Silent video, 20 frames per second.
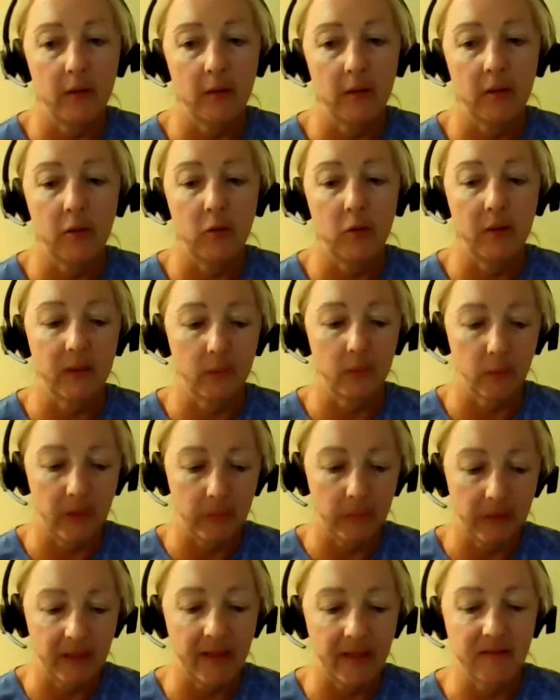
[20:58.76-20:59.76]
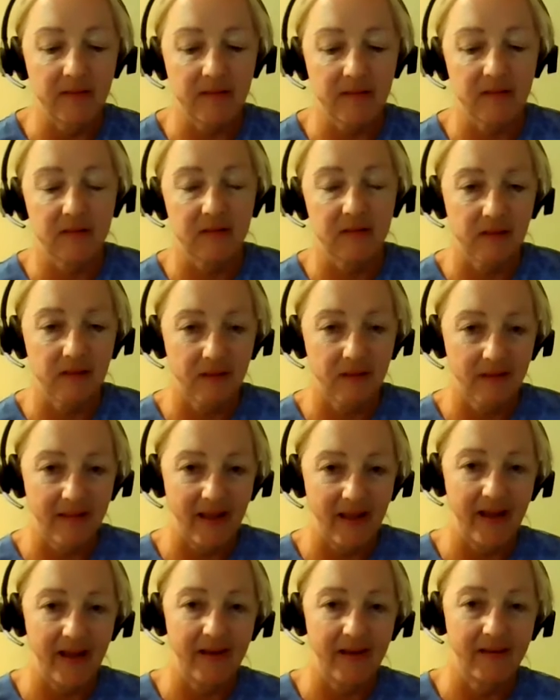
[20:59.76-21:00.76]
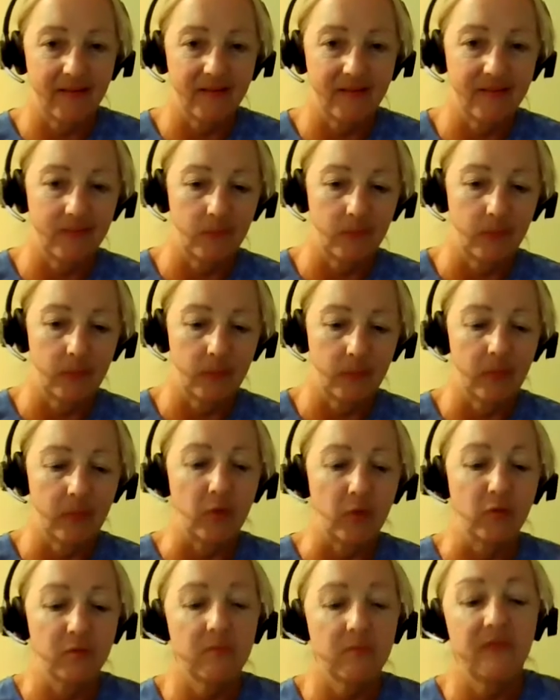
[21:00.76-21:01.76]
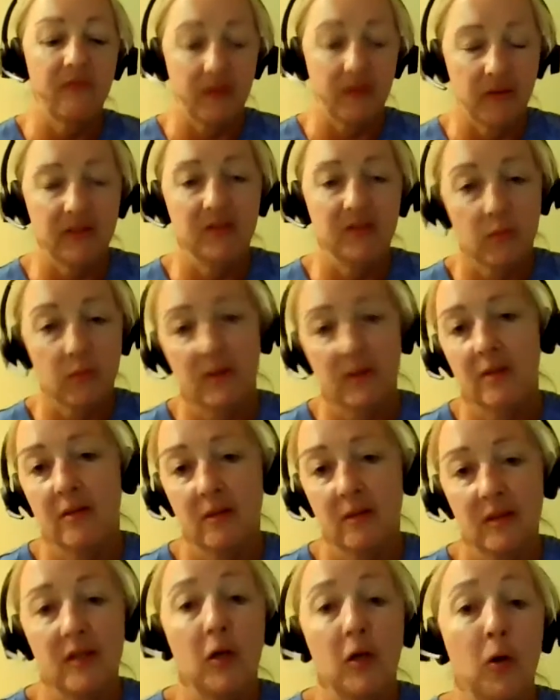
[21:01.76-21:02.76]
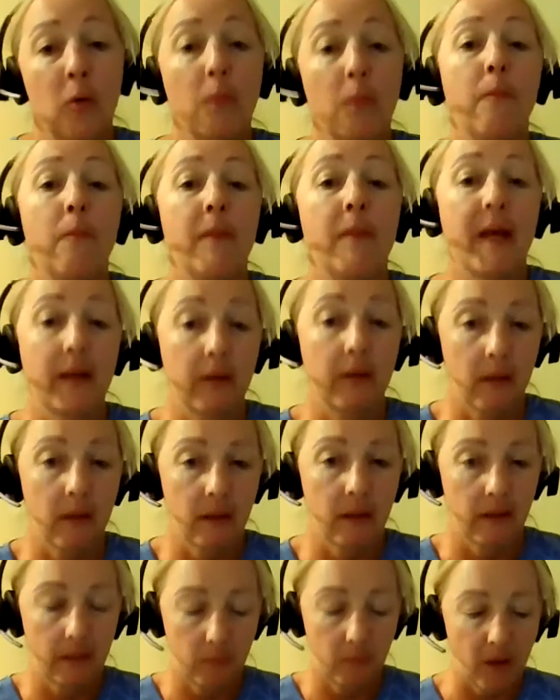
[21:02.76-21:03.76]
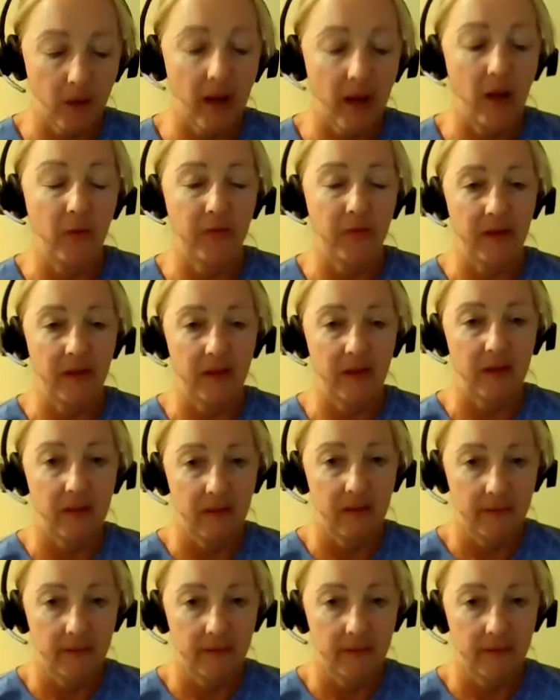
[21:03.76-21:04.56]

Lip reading: you can replace those feelings with, better, more healthy